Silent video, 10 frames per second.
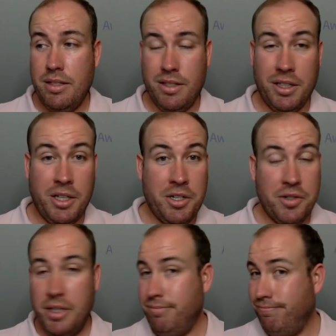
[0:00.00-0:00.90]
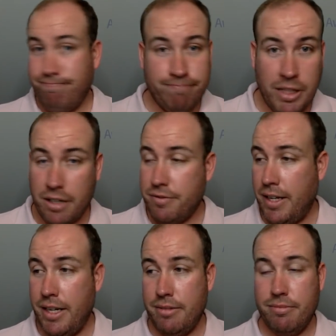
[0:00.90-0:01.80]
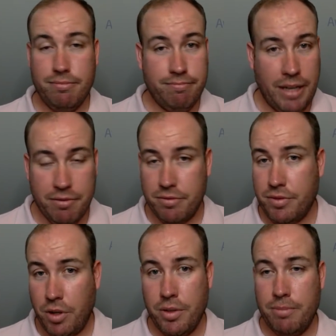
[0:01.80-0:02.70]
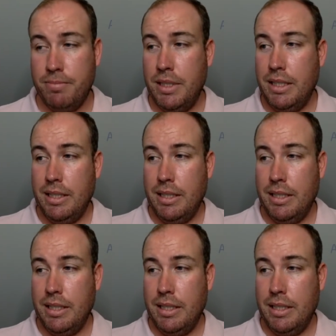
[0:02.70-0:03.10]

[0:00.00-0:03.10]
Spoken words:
Sun Country, not a fan, haven't flown them.